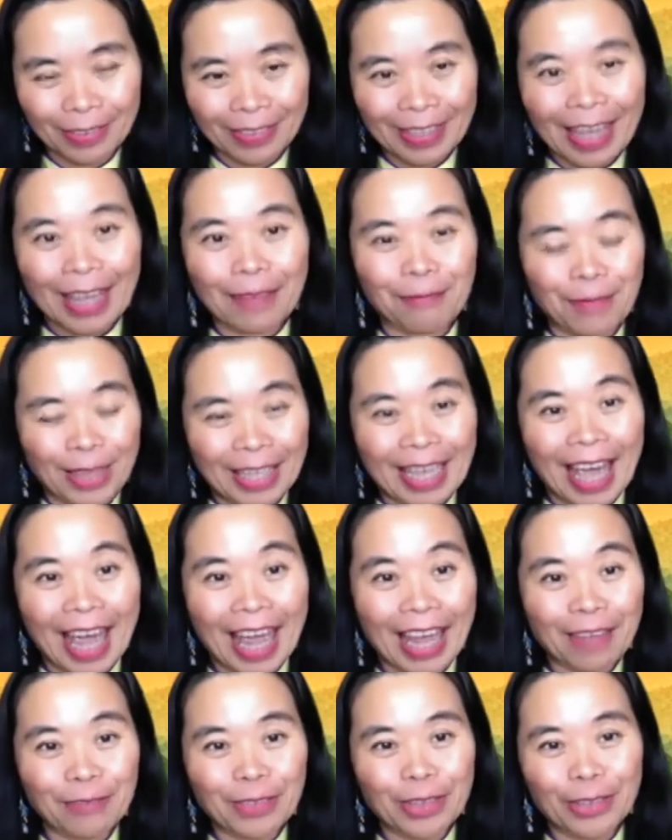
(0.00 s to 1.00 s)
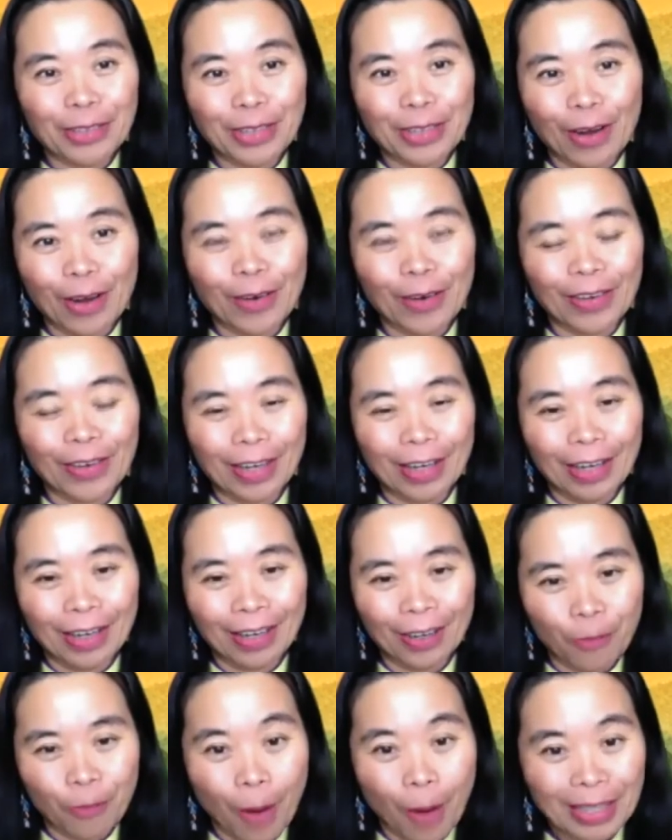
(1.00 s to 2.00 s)
became, you know, a
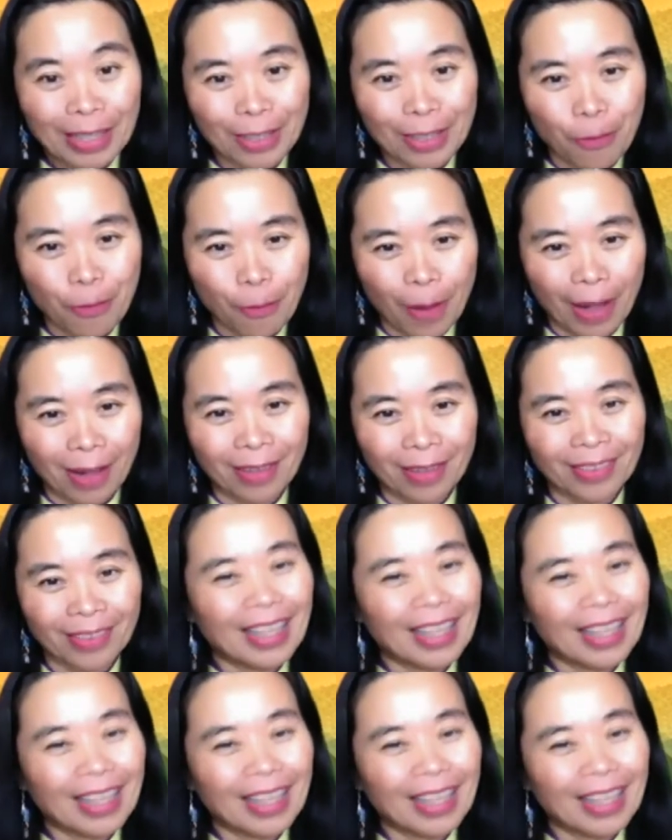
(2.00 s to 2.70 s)
water well.